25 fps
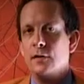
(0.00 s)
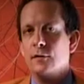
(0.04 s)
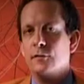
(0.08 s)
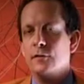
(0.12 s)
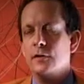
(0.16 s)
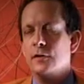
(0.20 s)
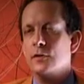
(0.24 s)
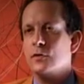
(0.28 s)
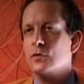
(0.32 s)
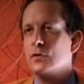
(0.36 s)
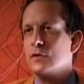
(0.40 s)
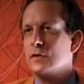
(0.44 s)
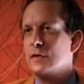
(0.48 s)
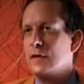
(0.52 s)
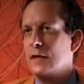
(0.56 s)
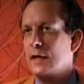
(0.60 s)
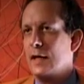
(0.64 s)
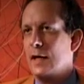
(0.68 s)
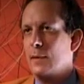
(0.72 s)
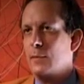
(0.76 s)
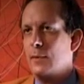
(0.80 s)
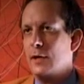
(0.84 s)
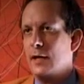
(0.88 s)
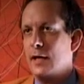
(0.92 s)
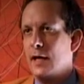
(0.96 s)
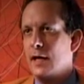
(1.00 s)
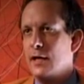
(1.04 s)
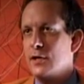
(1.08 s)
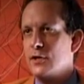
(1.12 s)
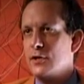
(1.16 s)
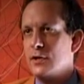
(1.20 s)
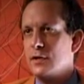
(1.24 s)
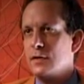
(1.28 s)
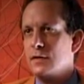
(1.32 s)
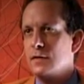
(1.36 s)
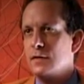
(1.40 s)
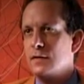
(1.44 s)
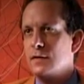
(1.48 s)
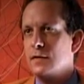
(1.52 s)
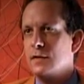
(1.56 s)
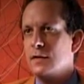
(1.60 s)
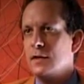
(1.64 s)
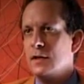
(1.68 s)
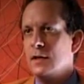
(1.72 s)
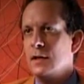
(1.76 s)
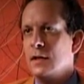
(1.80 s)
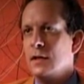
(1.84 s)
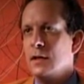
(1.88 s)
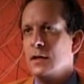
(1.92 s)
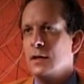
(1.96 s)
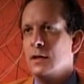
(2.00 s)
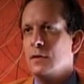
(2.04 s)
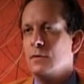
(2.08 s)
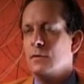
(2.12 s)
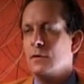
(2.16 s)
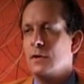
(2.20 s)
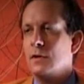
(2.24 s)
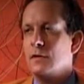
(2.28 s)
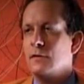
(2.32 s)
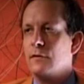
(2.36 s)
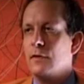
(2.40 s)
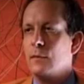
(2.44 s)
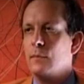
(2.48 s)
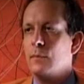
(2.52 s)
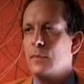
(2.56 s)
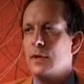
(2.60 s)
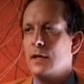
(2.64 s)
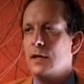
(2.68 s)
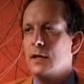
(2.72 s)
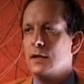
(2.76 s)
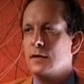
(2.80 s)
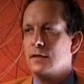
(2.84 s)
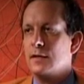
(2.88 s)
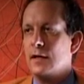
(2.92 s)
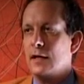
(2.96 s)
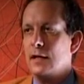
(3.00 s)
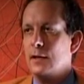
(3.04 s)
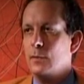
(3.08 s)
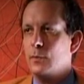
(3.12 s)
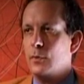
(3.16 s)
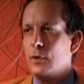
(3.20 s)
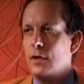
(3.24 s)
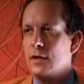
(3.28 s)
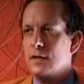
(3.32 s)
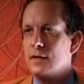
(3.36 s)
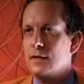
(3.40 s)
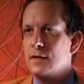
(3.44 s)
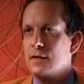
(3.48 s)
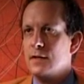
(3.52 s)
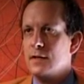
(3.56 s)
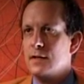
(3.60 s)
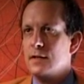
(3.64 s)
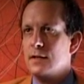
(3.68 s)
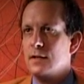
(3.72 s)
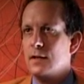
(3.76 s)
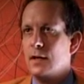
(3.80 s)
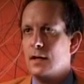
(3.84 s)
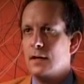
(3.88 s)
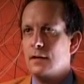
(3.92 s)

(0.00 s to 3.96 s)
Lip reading: of interesting applications, one of them being telepresence,